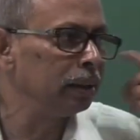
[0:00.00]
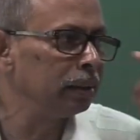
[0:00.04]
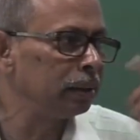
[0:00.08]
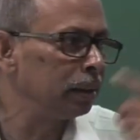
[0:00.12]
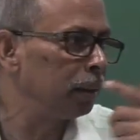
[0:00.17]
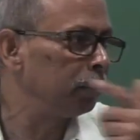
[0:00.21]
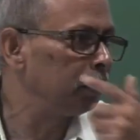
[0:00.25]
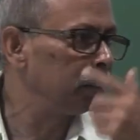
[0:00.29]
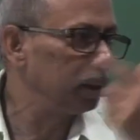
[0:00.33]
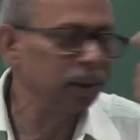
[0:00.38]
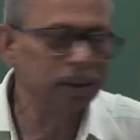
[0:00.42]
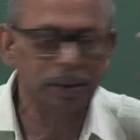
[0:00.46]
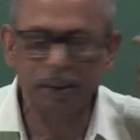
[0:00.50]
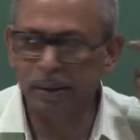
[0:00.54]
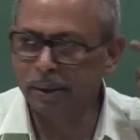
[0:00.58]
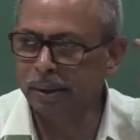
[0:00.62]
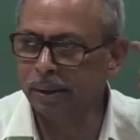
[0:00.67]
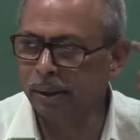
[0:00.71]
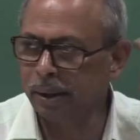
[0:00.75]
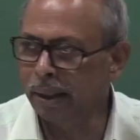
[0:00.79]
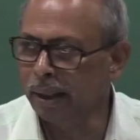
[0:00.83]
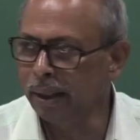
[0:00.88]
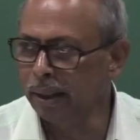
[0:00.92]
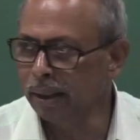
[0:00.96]
receptors,
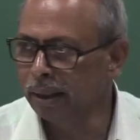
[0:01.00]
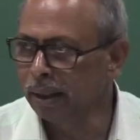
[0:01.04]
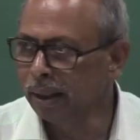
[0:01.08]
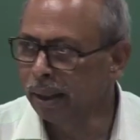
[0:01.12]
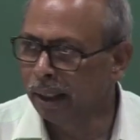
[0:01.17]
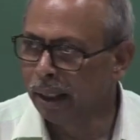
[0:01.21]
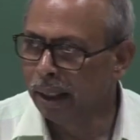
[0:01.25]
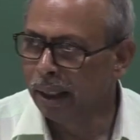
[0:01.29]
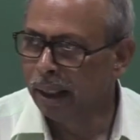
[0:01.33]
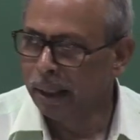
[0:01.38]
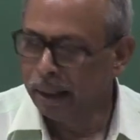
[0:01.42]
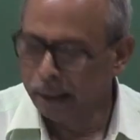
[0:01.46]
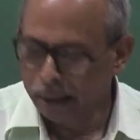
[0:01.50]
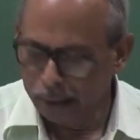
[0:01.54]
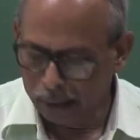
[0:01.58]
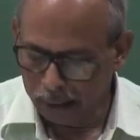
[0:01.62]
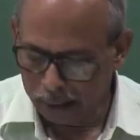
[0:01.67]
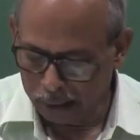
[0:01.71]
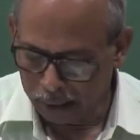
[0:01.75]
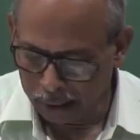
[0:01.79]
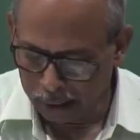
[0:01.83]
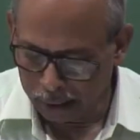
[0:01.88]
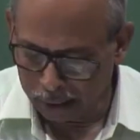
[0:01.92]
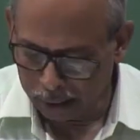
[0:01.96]
right,
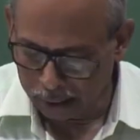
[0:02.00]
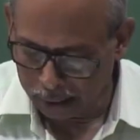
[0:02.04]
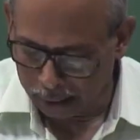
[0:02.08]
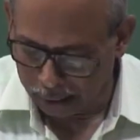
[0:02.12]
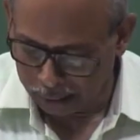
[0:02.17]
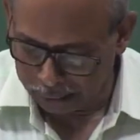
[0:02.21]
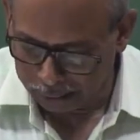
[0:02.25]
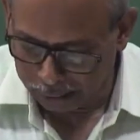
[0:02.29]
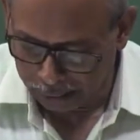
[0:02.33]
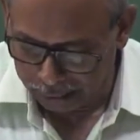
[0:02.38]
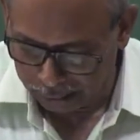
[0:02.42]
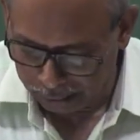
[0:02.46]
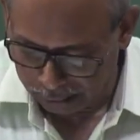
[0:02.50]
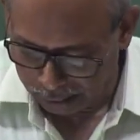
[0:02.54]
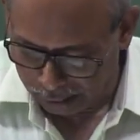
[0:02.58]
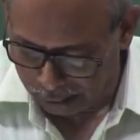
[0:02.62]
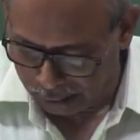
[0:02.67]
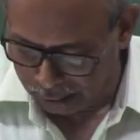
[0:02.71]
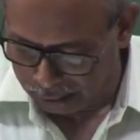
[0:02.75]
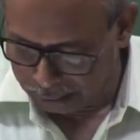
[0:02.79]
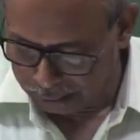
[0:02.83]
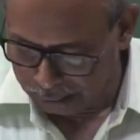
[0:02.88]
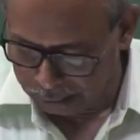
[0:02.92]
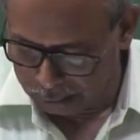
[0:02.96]
and then
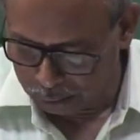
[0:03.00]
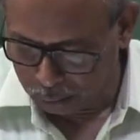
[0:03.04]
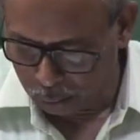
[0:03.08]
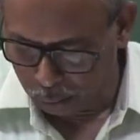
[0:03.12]
this